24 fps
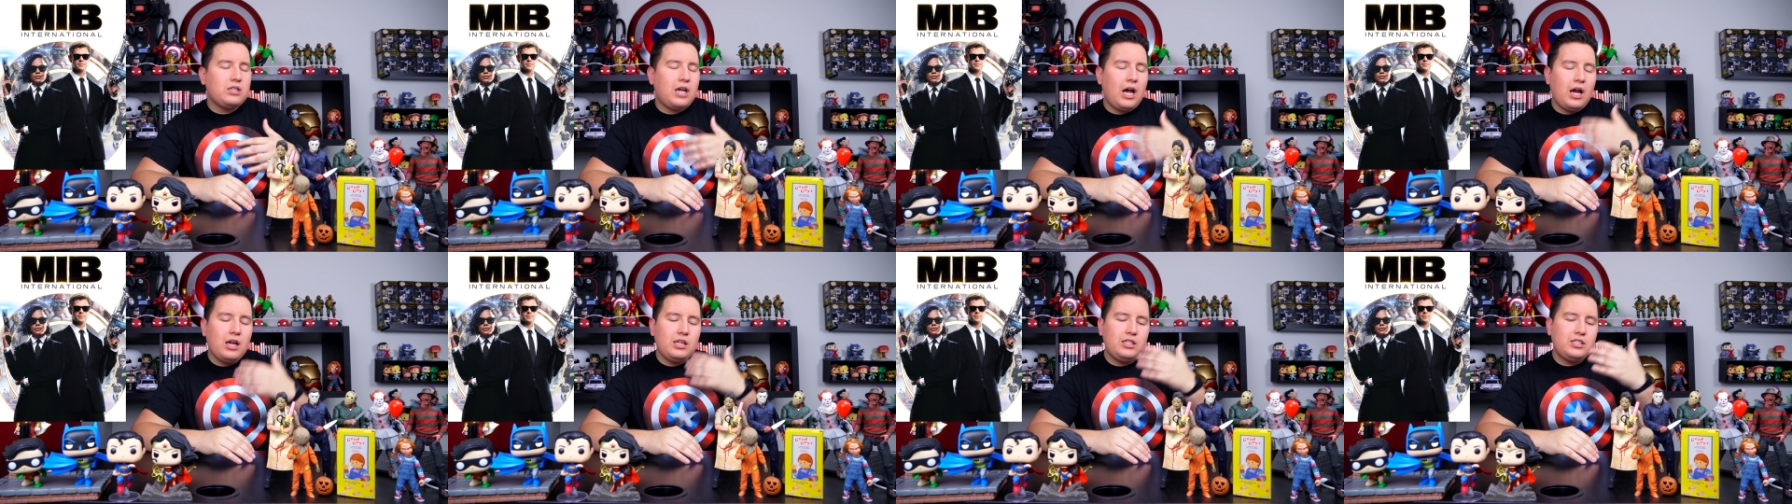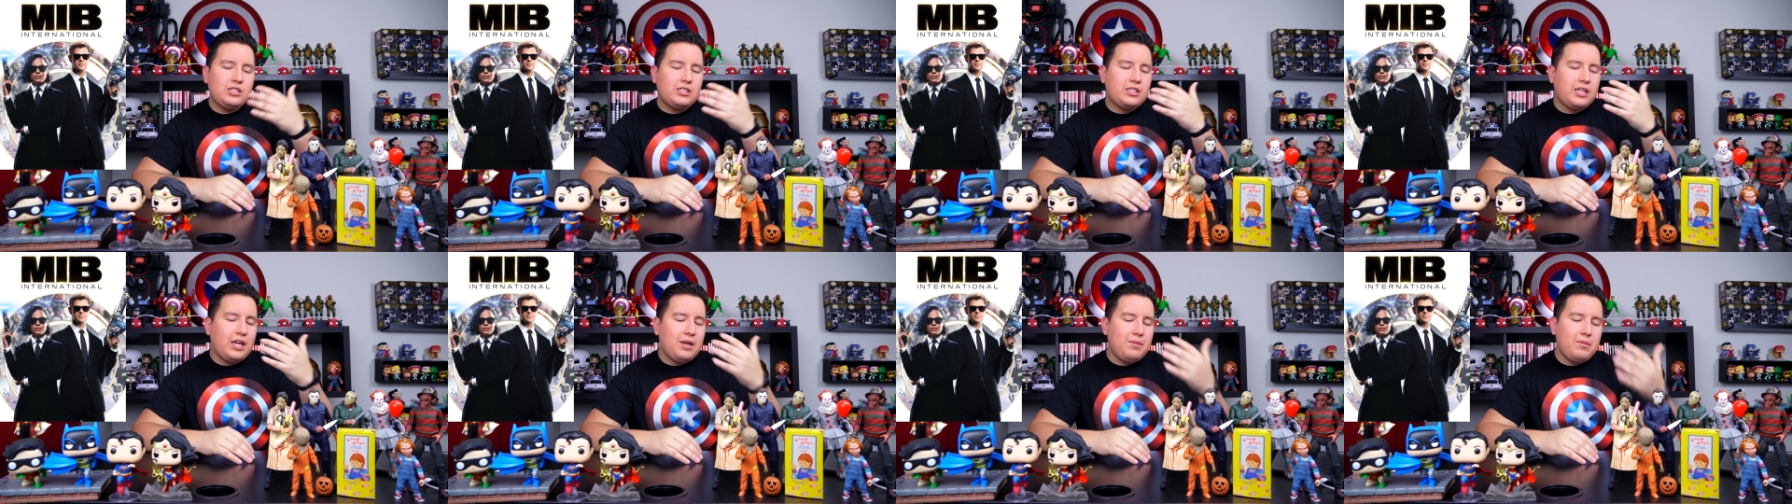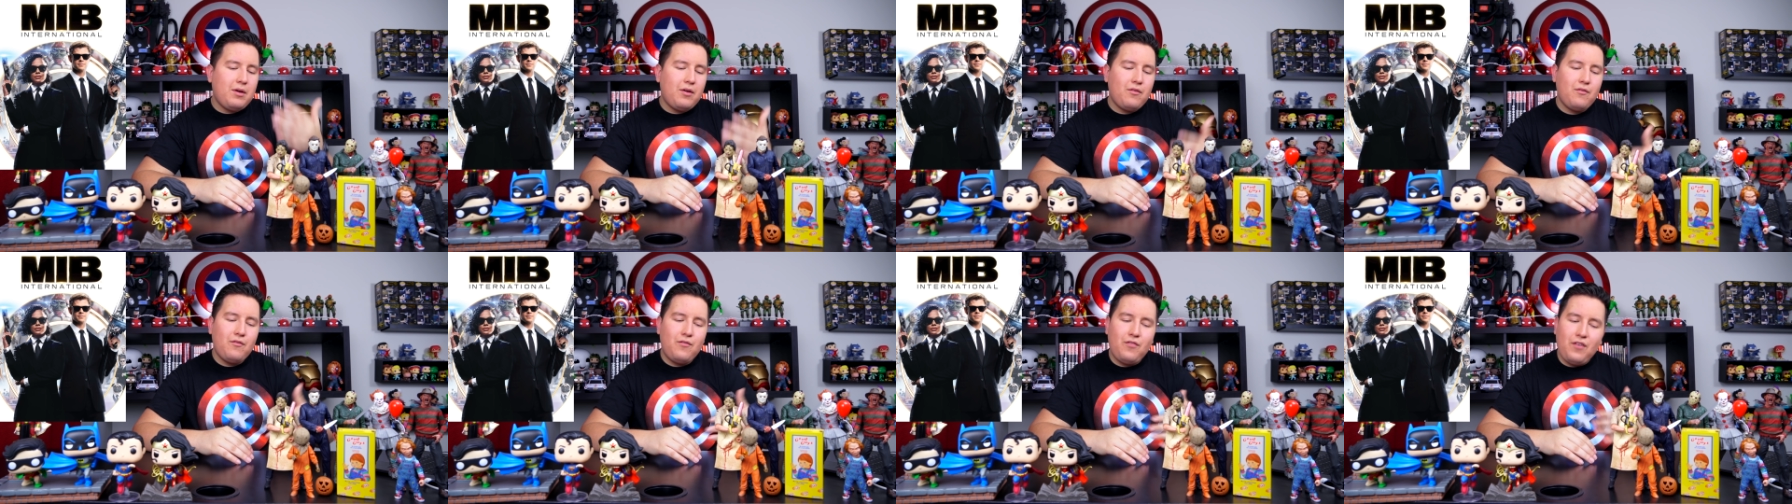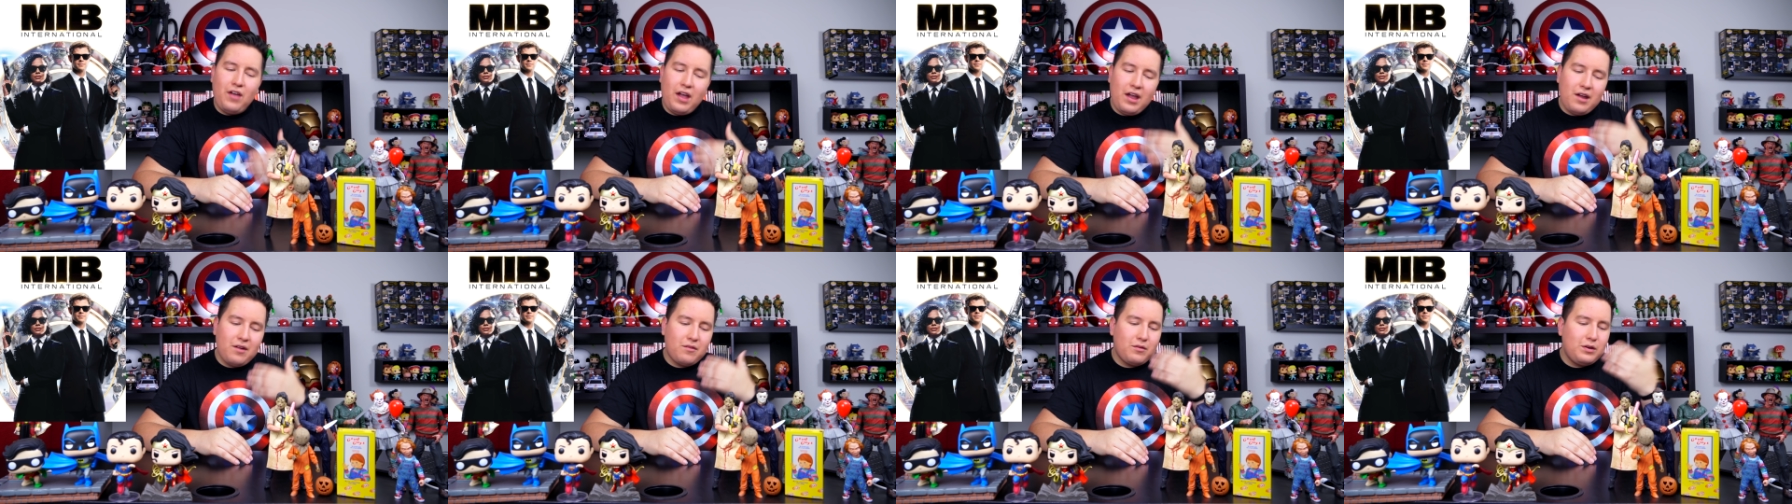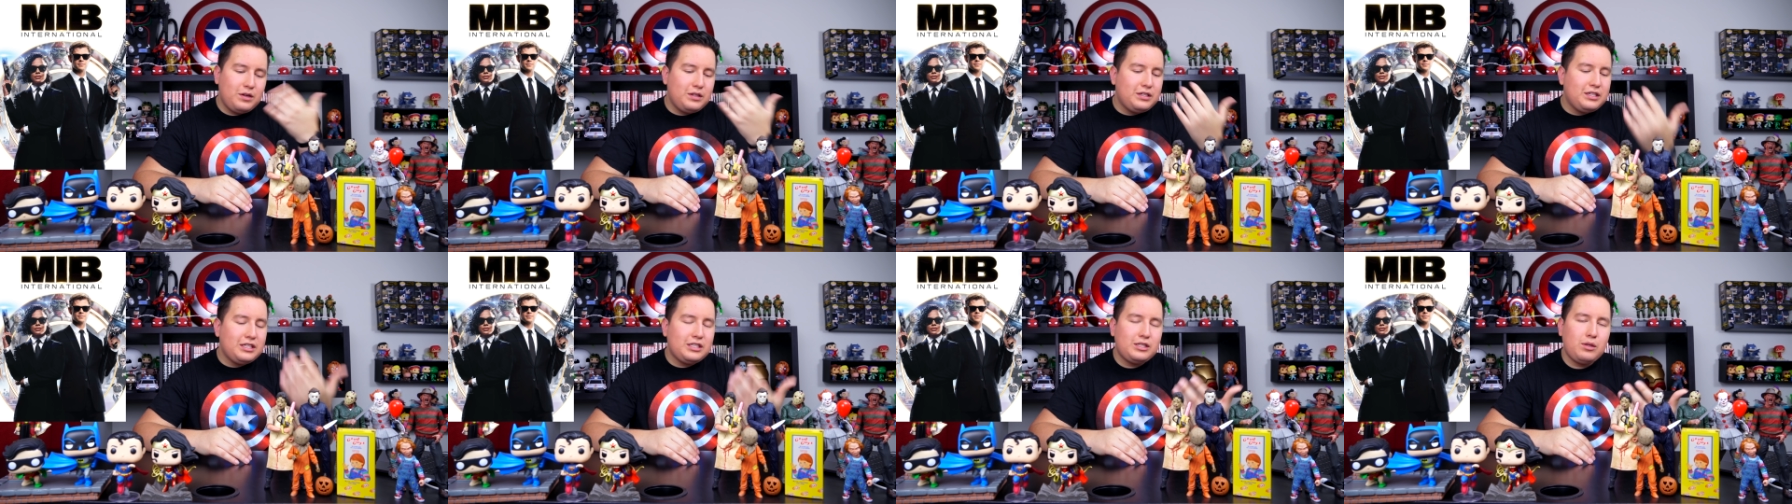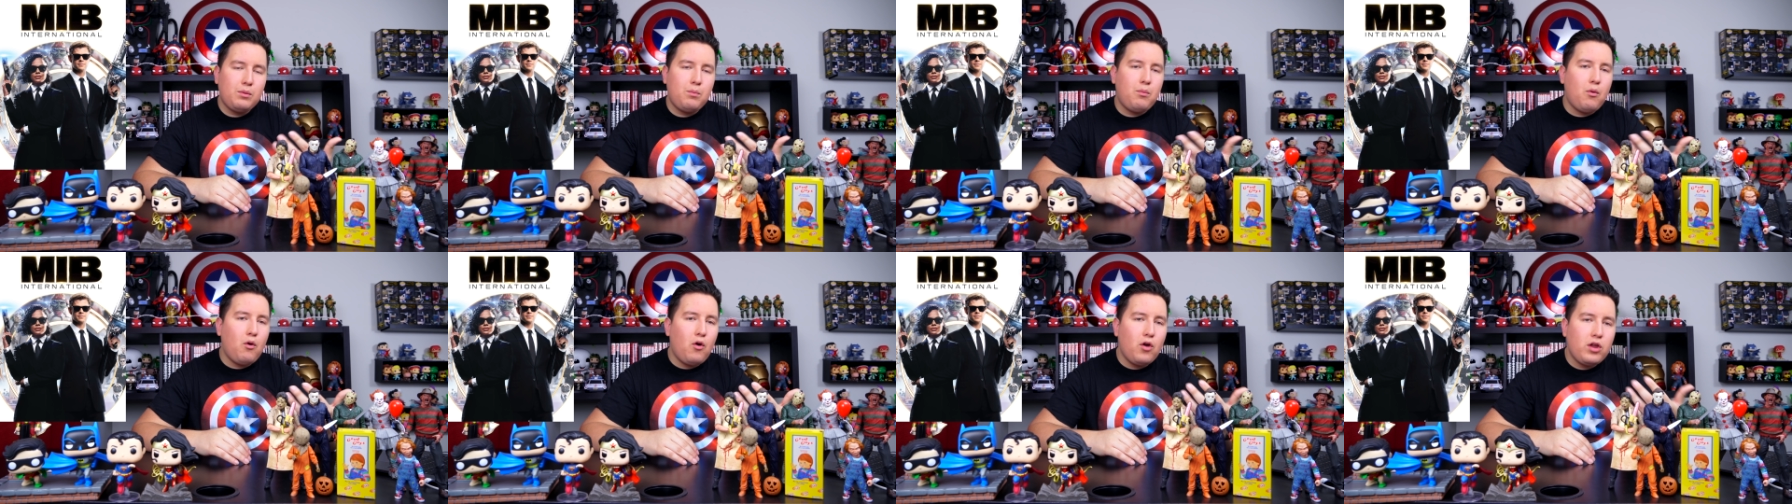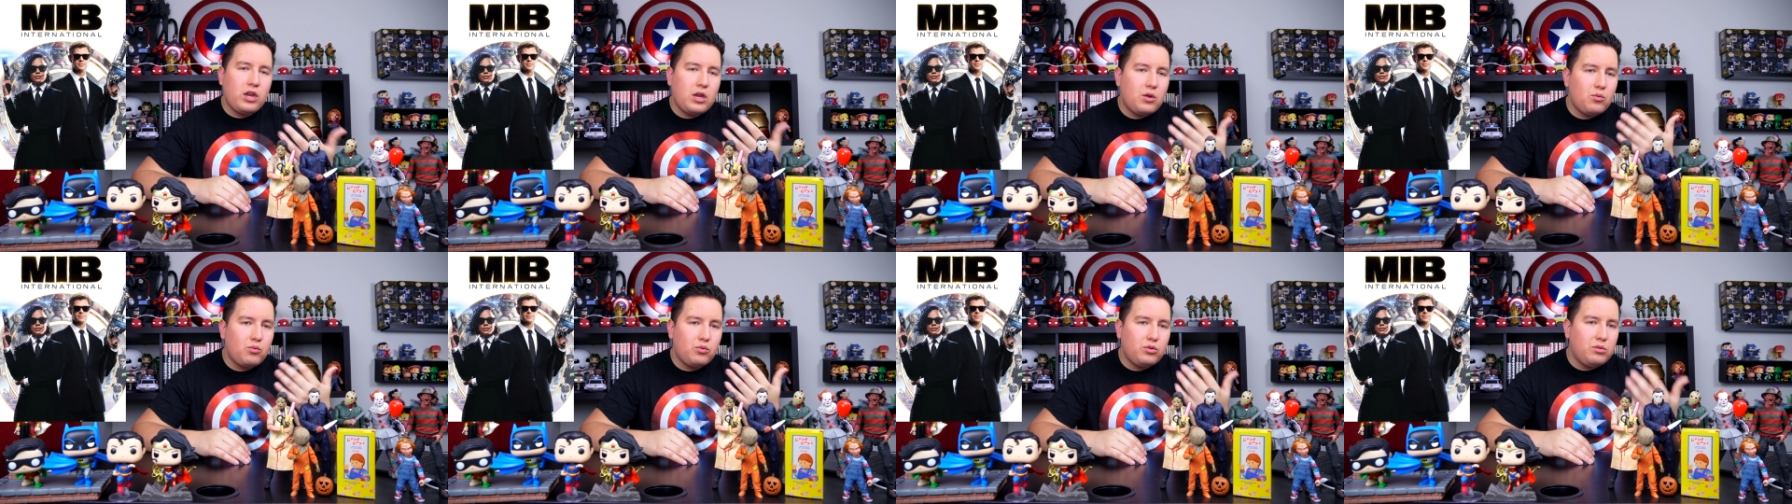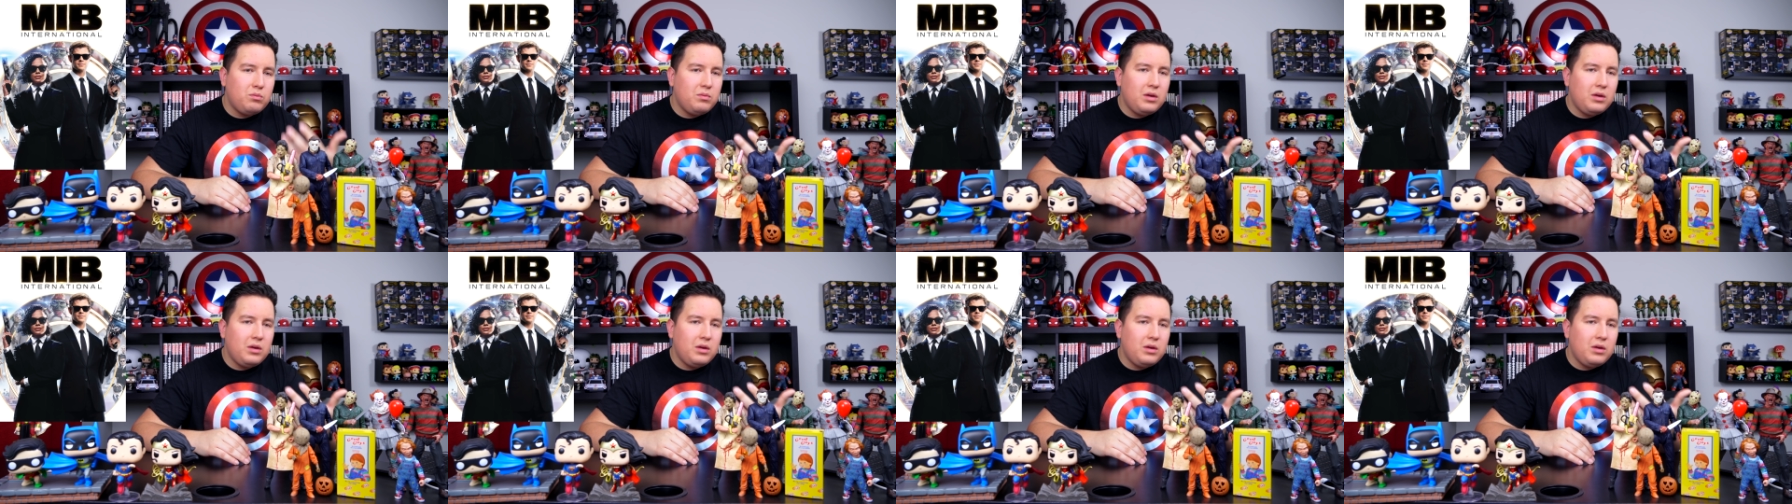I just came out very disappointed with